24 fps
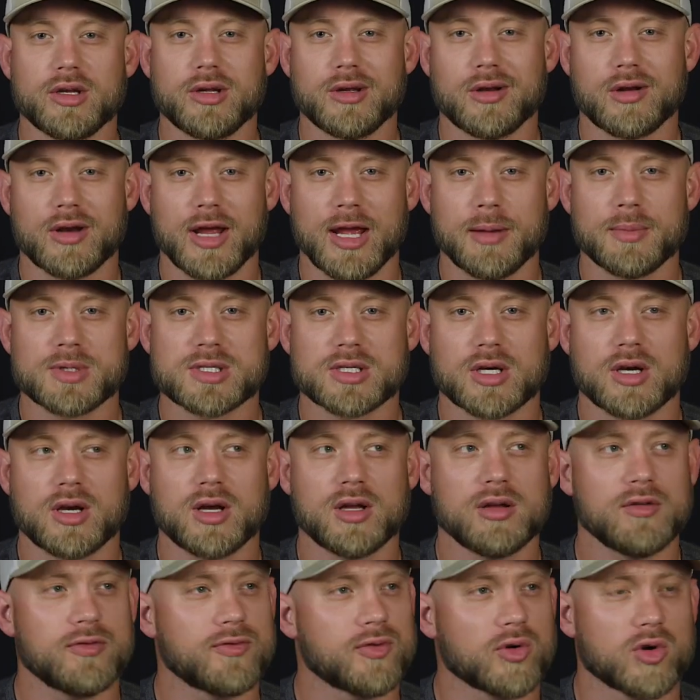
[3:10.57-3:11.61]
deal on
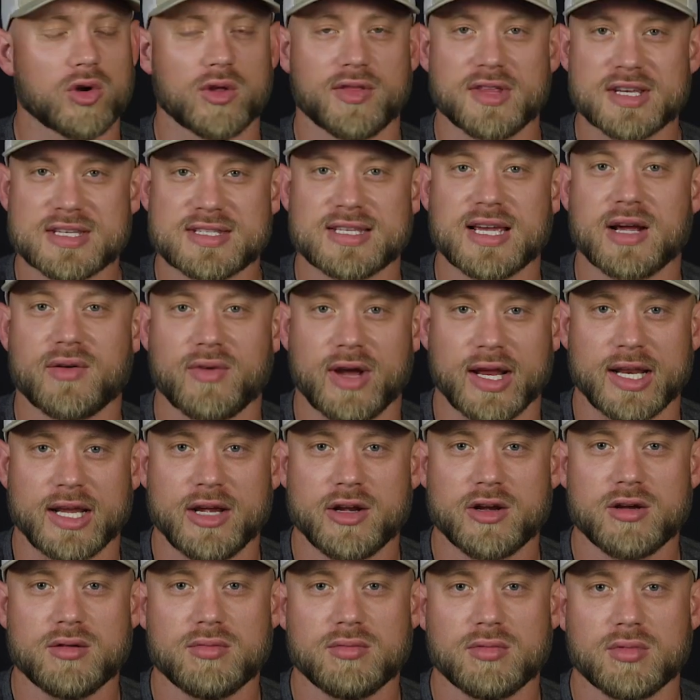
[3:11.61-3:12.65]
Amazon for this set right
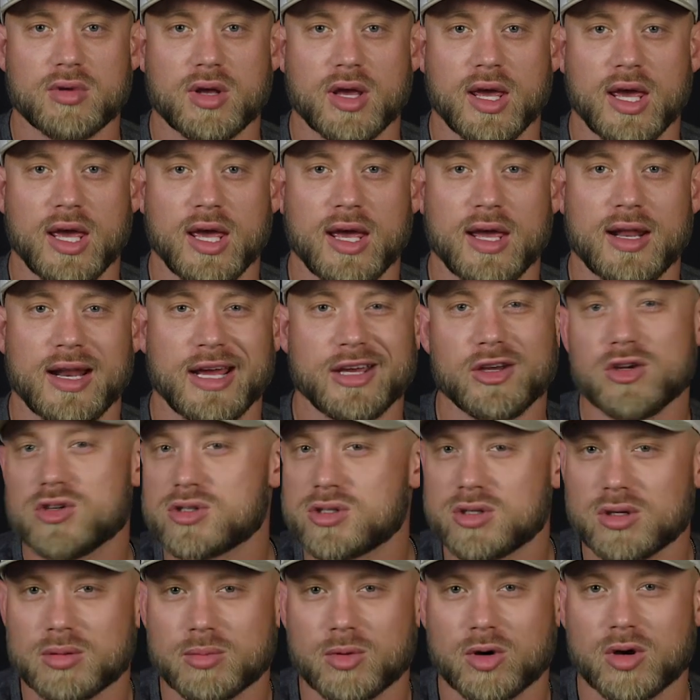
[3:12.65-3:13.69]
here, and I use
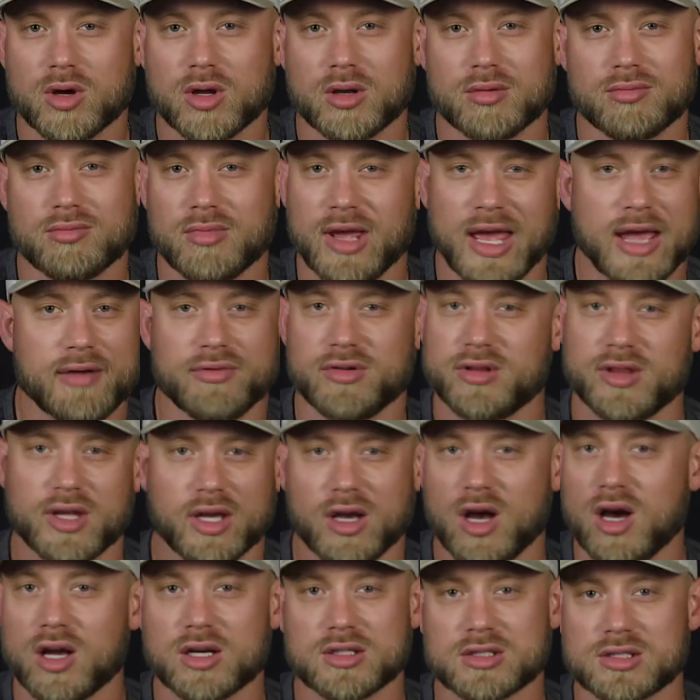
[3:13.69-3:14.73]
them on everything,
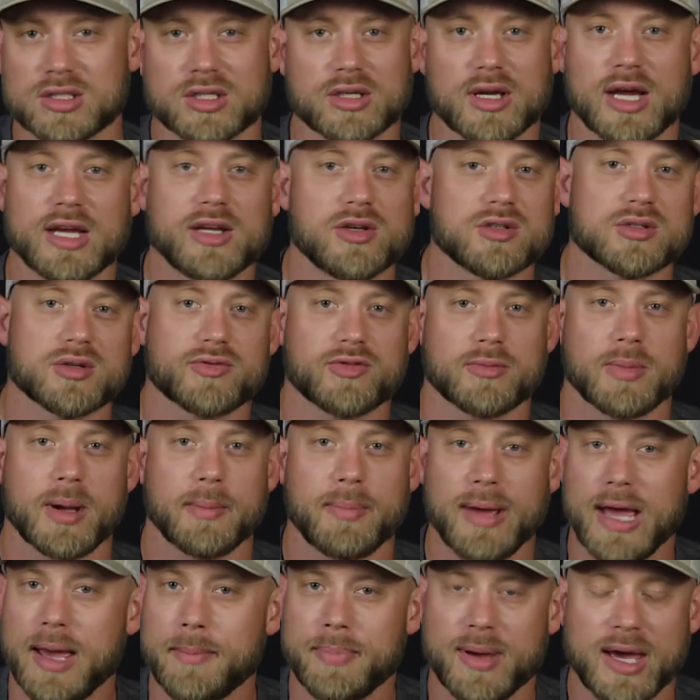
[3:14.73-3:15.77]
honestly. I use it for my
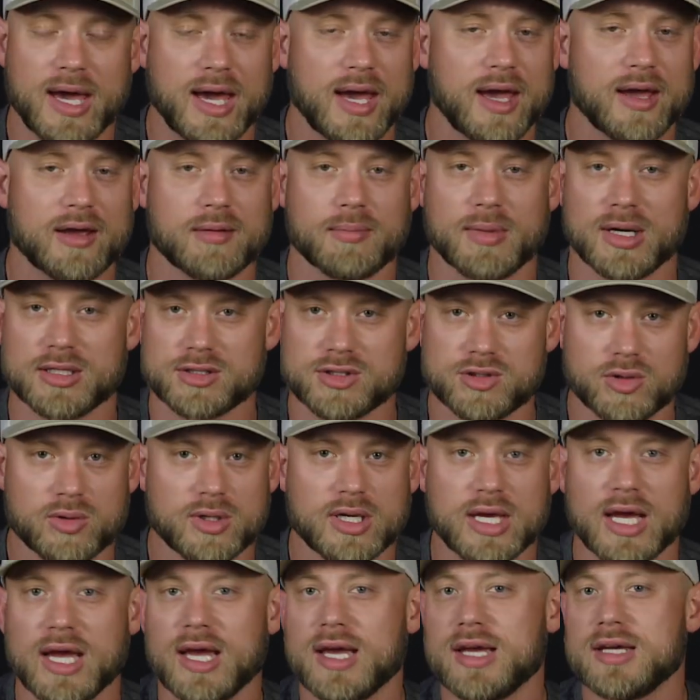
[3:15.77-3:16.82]
backpack, my
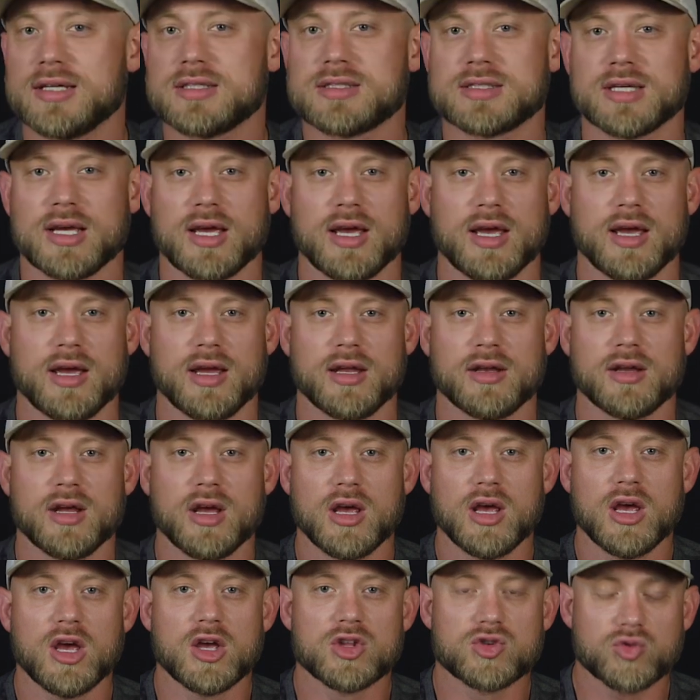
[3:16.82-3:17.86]
suitcase, and
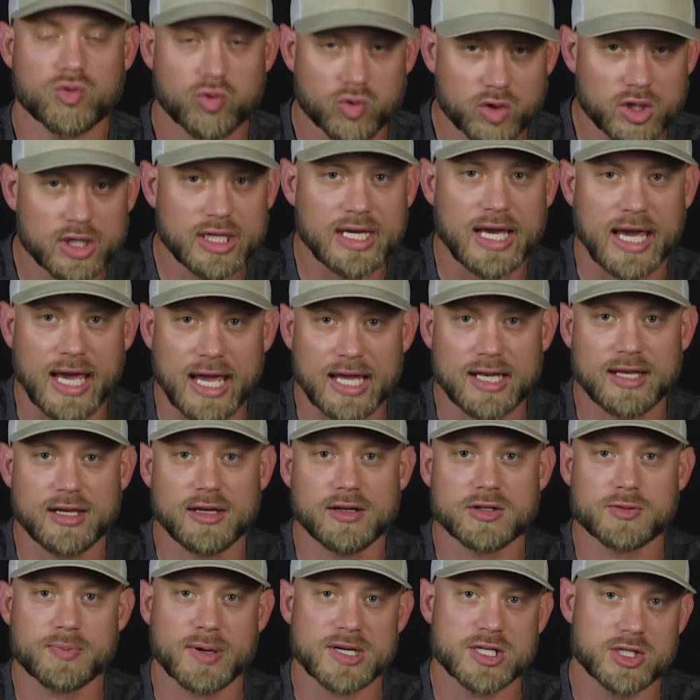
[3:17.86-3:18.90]
it's really handy,
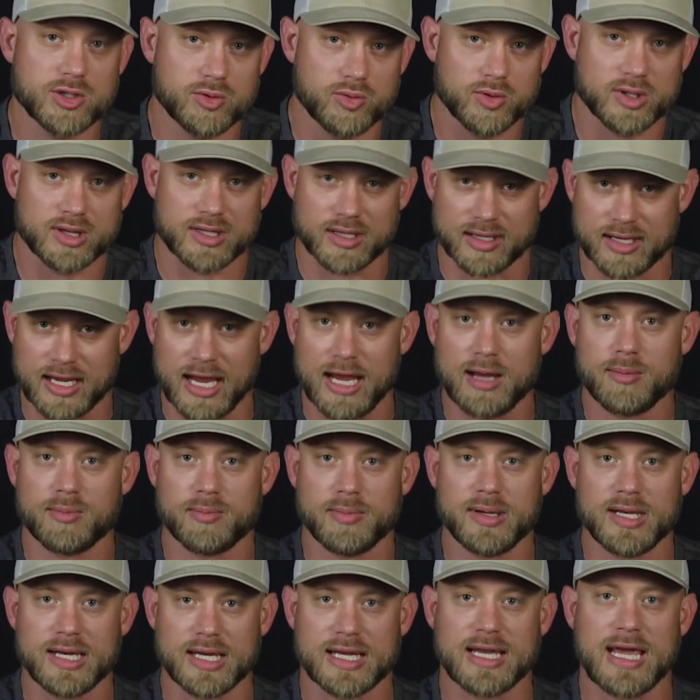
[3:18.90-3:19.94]
especially with the
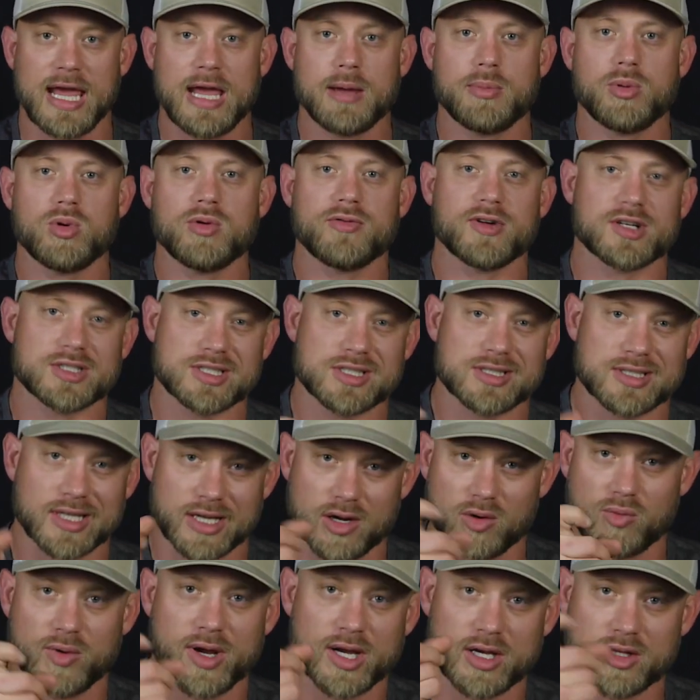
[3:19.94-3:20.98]
being a cable versus like
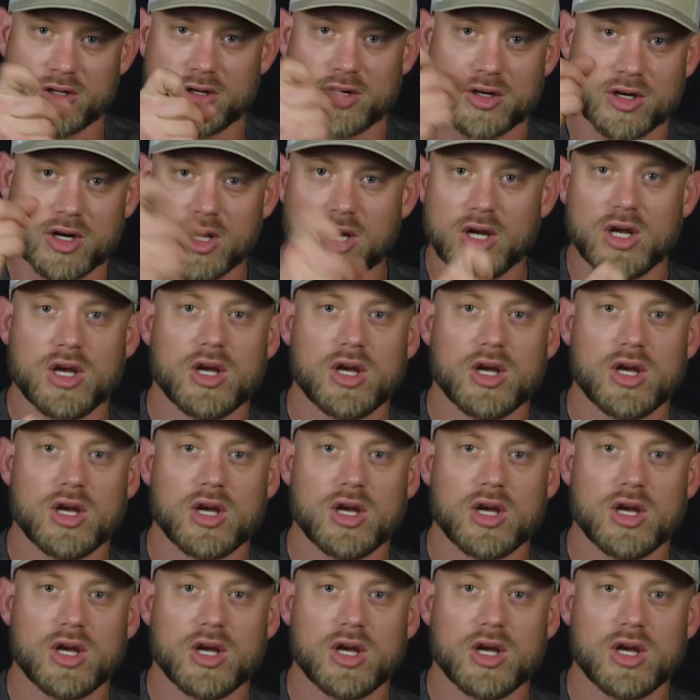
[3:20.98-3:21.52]
a regular